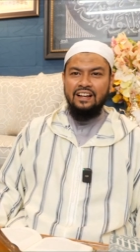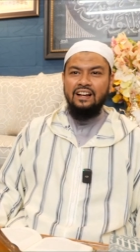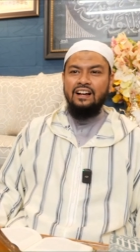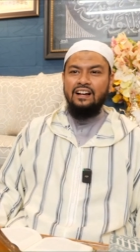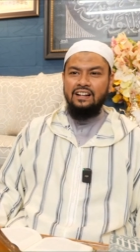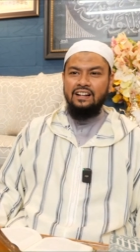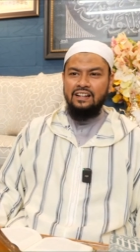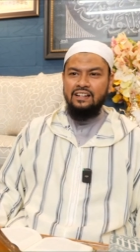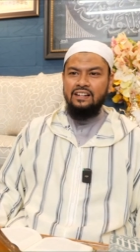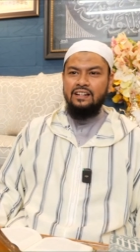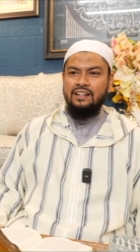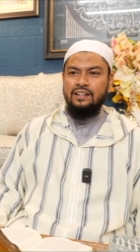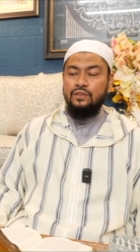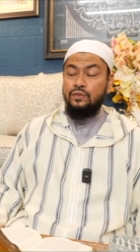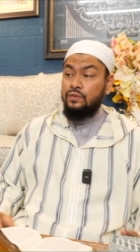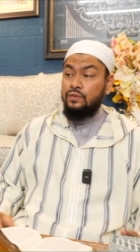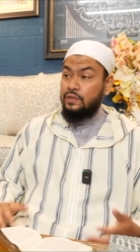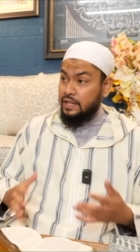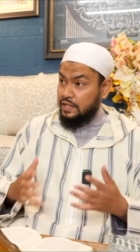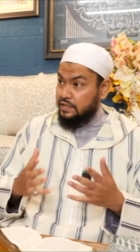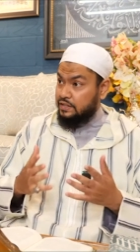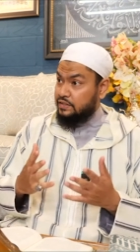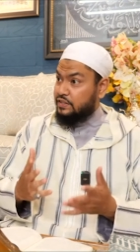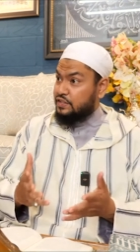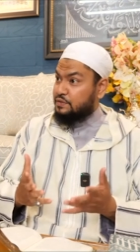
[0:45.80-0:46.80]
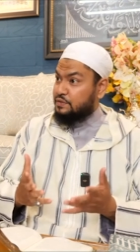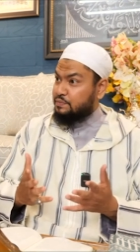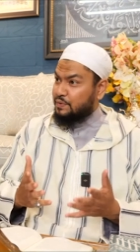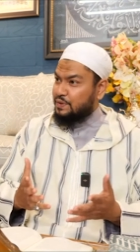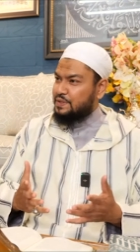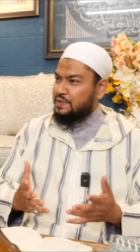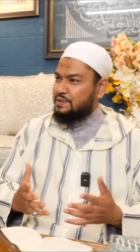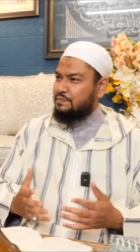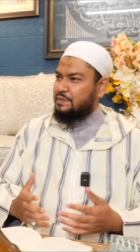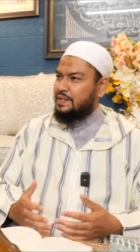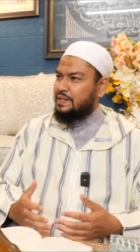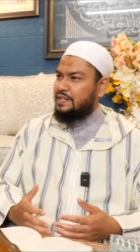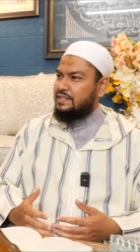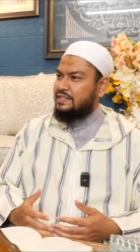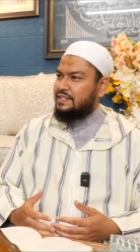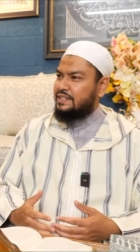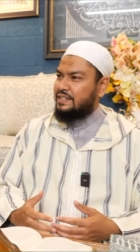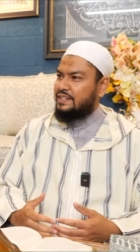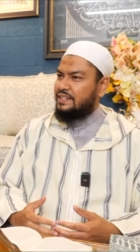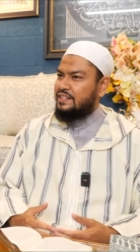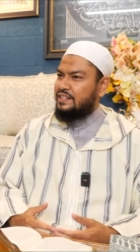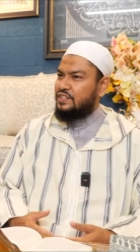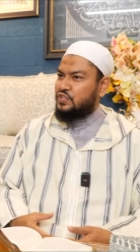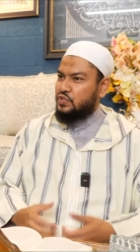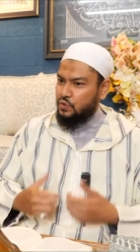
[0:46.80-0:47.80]
Huh, so that's a
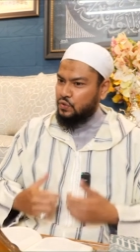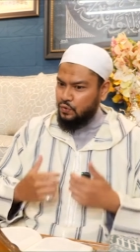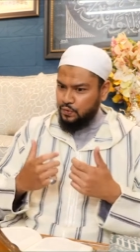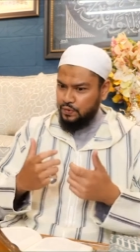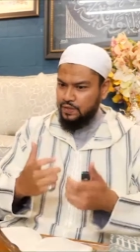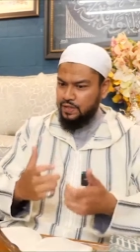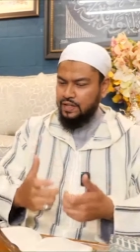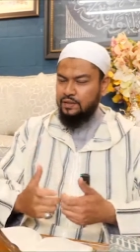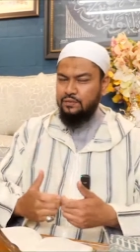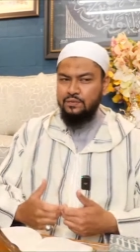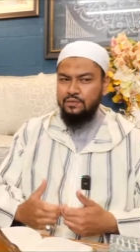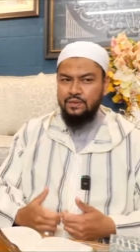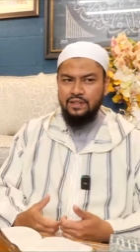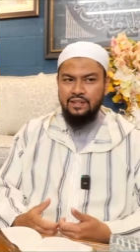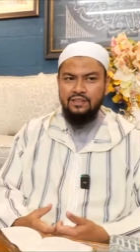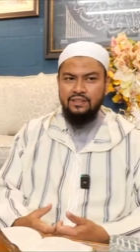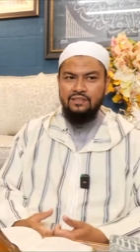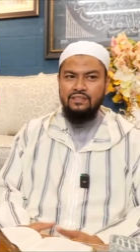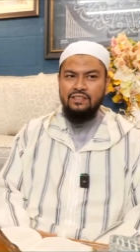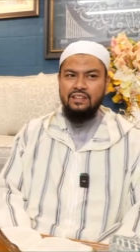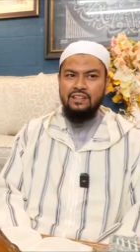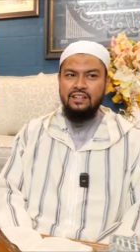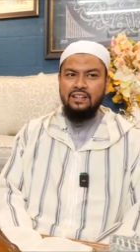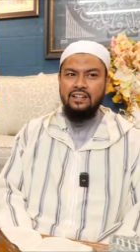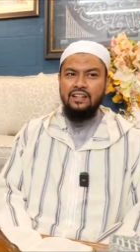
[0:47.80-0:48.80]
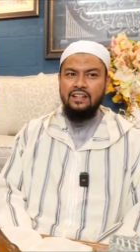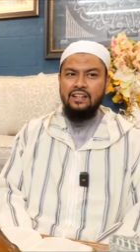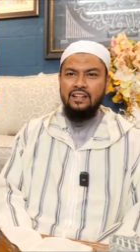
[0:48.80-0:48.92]
responsibility. Show that we do it.